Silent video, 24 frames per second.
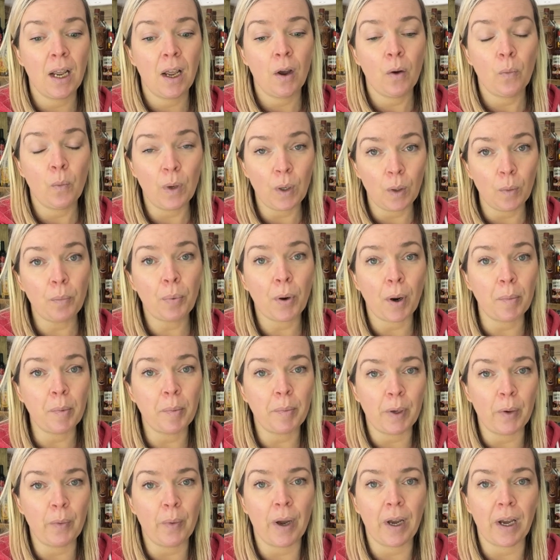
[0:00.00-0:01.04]
will
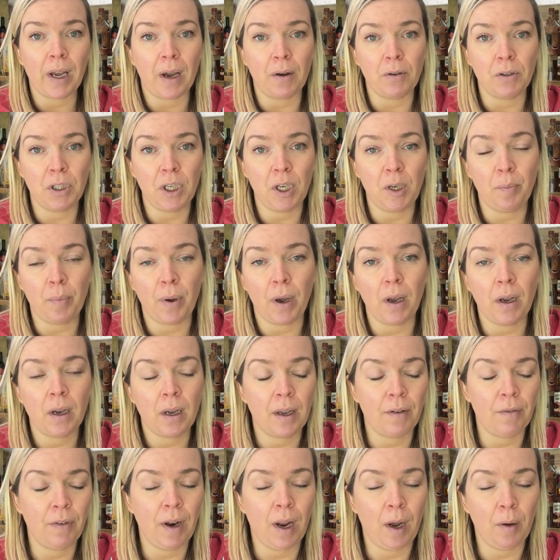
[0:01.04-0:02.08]
probably work out cheaper
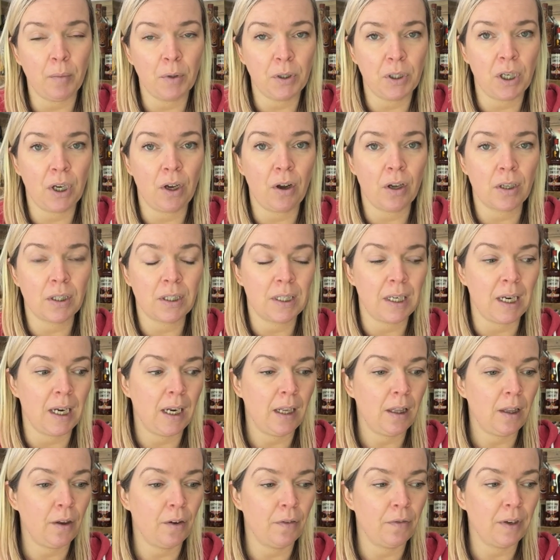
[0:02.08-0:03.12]
given how much it costs to
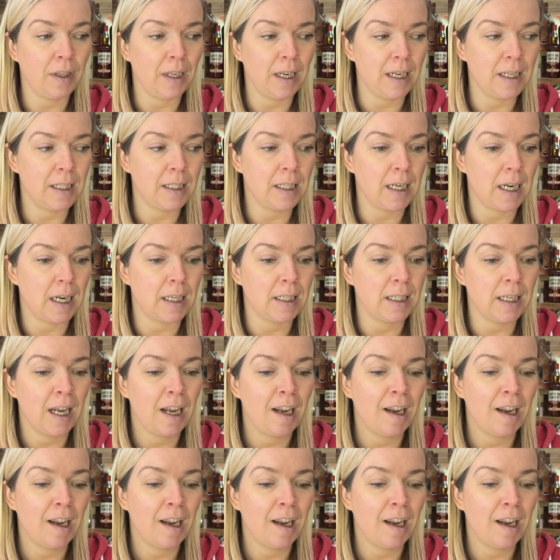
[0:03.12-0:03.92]
heat the oven these days.